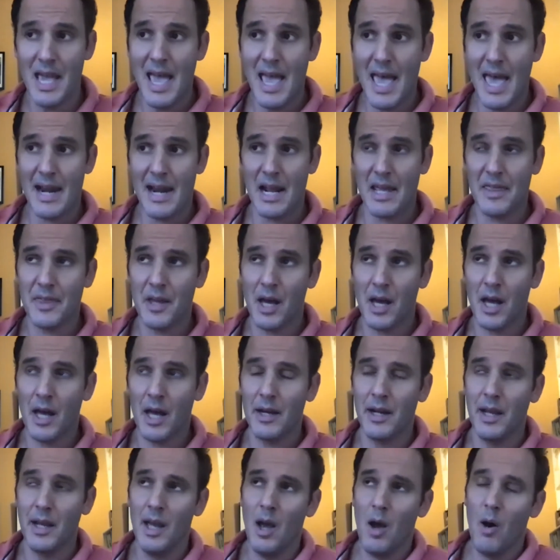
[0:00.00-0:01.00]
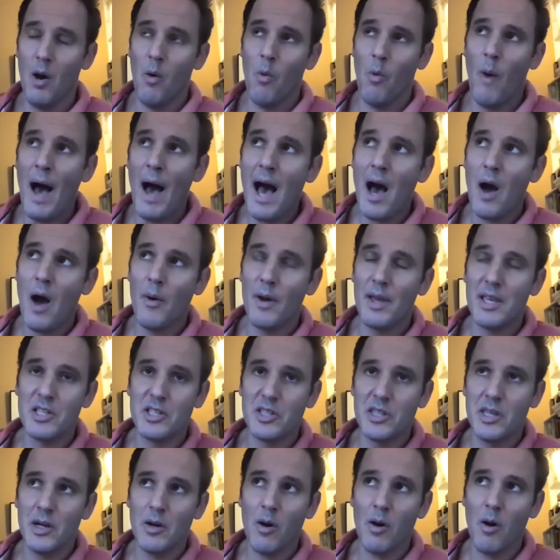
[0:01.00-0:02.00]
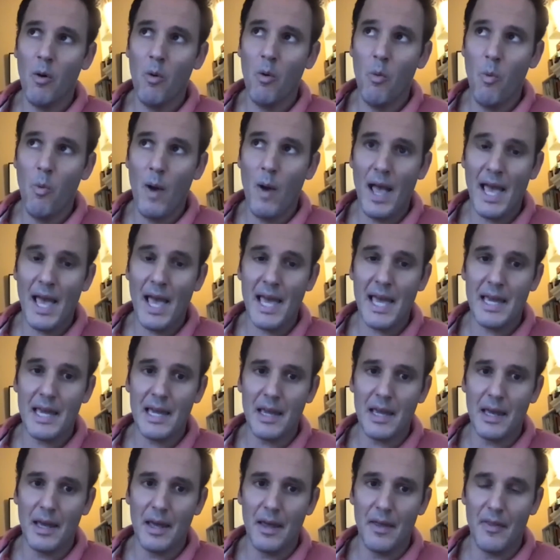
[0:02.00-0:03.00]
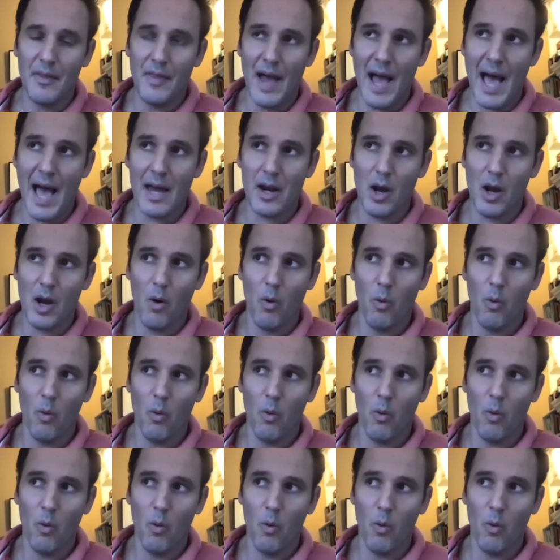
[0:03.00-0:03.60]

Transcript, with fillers: And I thought, wow, is there a way that